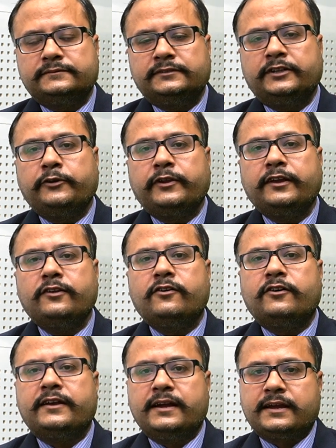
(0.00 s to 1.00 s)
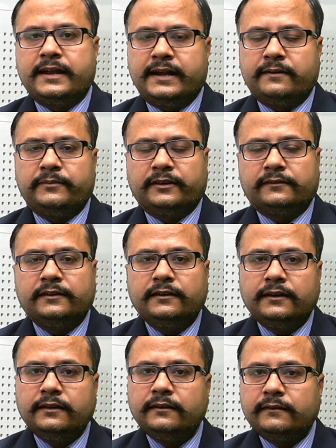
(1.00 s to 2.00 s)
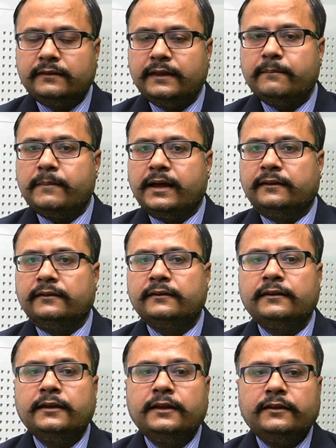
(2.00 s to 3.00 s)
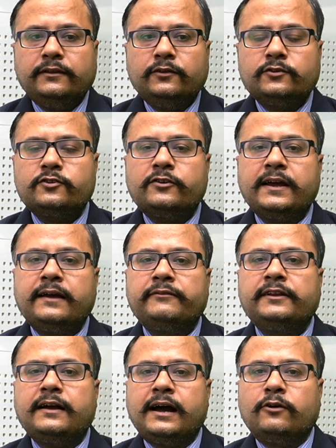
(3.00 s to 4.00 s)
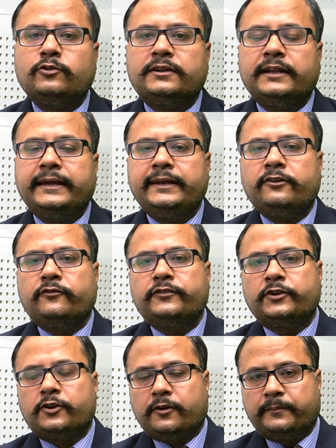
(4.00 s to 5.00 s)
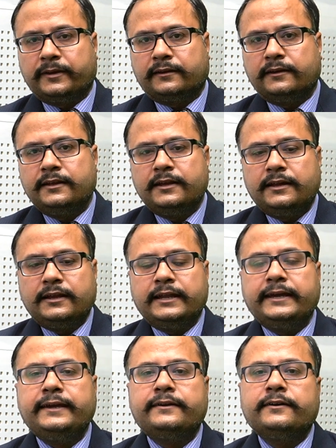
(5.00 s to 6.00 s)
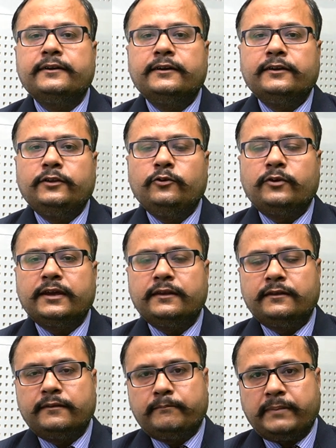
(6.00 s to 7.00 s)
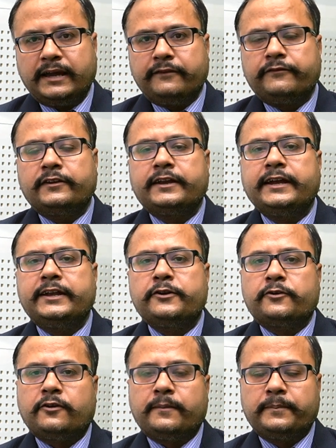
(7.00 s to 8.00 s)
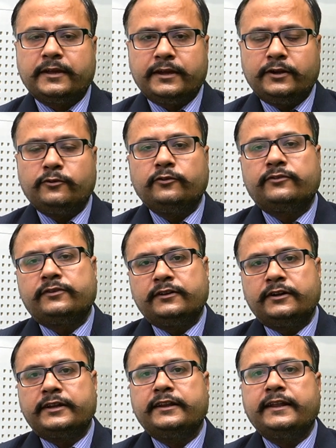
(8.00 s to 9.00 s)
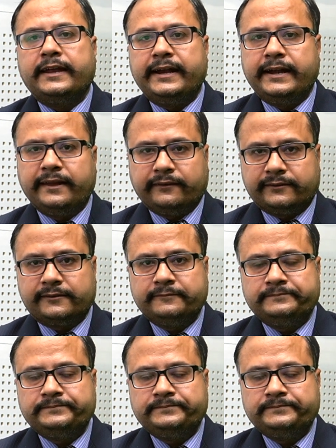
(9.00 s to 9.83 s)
during your academics. In the same manner, you should have an outline of your topic. Like, you can bifurcate your topic into certain headings.